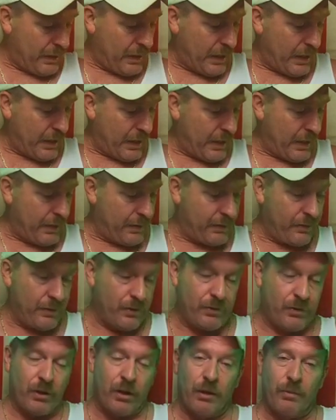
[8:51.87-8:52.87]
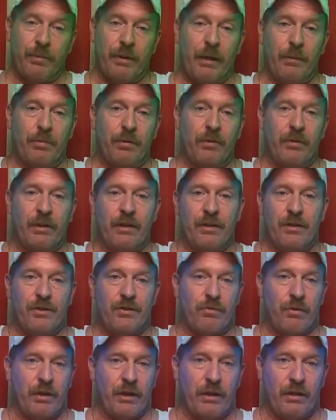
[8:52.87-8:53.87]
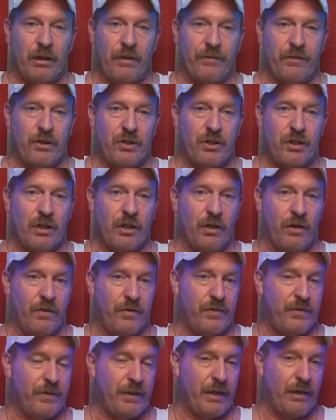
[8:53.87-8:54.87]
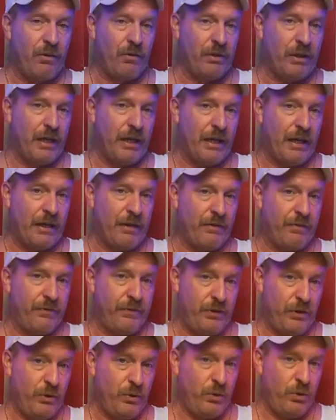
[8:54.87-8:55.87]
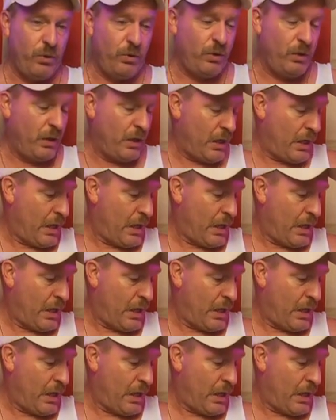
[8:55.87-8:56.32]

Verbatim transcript: And the toilet paper is running off the shelves. They only had a few